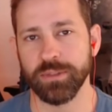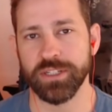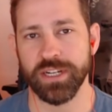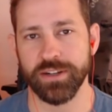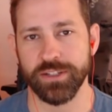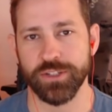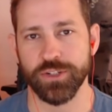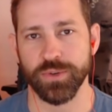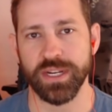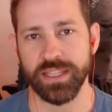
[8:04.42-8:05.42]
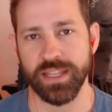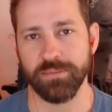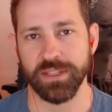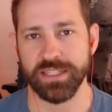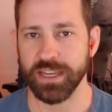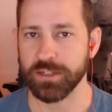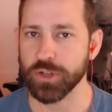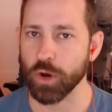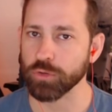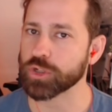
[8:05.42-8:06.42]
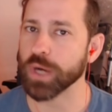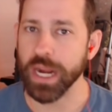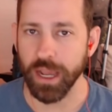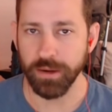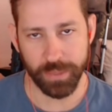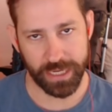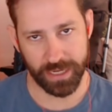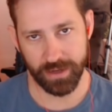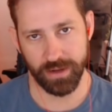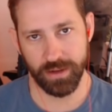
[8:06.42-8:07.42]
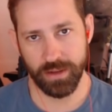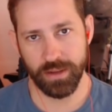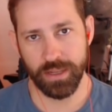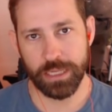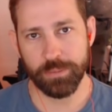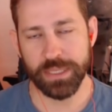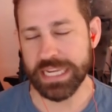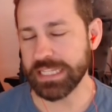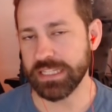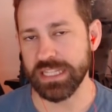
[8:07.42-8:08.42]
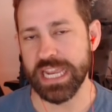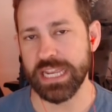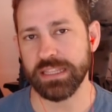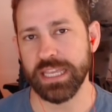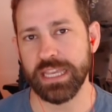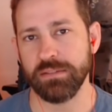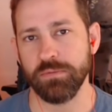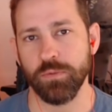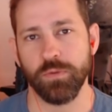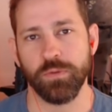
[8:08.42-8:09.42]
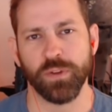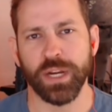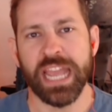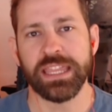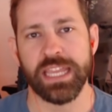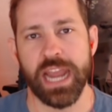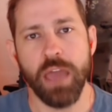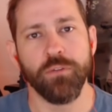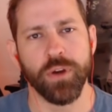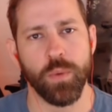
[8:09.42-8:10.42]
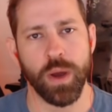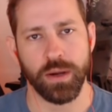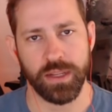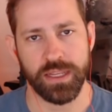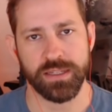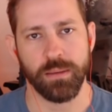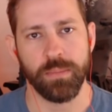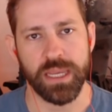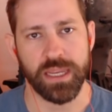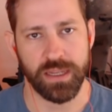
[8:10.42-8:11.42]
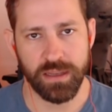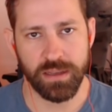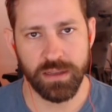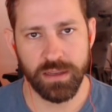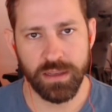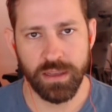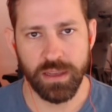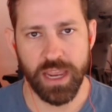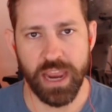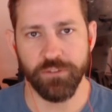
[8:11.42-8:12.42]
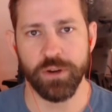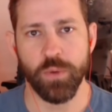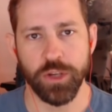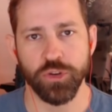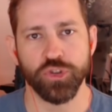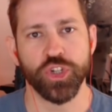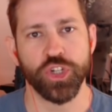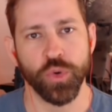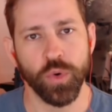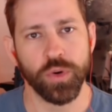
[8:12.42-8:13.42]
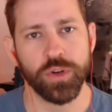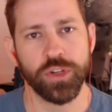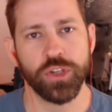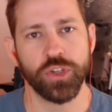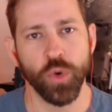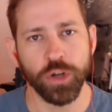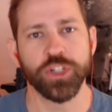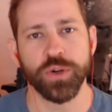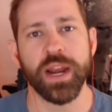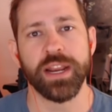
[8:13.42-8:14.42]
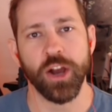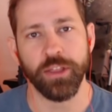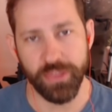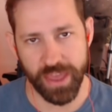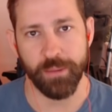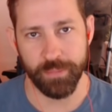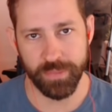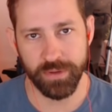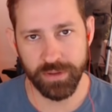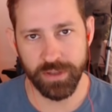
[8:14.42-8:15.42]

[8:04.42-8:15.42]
libertarian streak in them that's like, don't tread on me. But it, they, they... forget that everyone is a me. Mm-hmm. Everyone, you're you're you're treading on them.